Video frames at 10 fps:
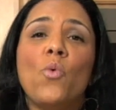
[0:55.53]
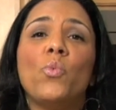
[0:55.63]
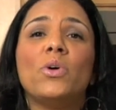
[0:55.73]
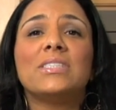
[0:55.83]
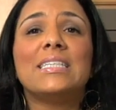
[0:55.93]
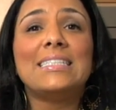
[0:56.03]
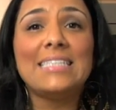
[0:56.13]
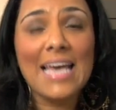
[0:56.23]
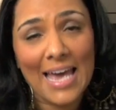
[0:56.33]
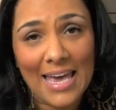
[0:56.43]
Well,
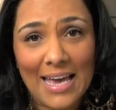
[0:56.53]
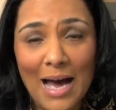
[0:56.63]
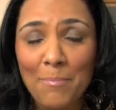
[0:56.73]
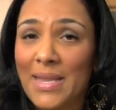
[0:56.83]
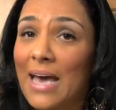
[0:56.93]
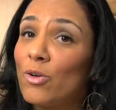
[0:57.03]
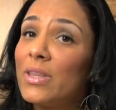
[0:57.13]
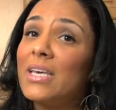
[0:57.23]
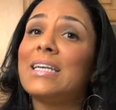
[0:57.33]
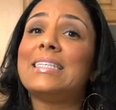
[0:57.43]
today I'm not
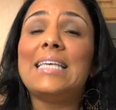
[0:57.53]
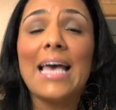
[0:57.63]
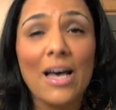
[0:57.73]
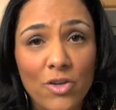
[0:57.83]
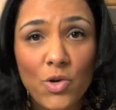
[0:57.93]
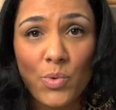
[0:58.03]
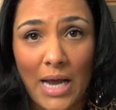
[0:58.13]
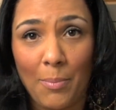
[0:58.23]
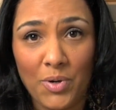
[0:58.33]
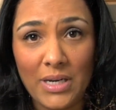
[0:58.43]
only gonna tell you what
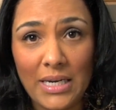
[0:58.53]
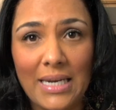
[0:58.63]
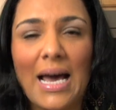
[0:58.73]
I put in it,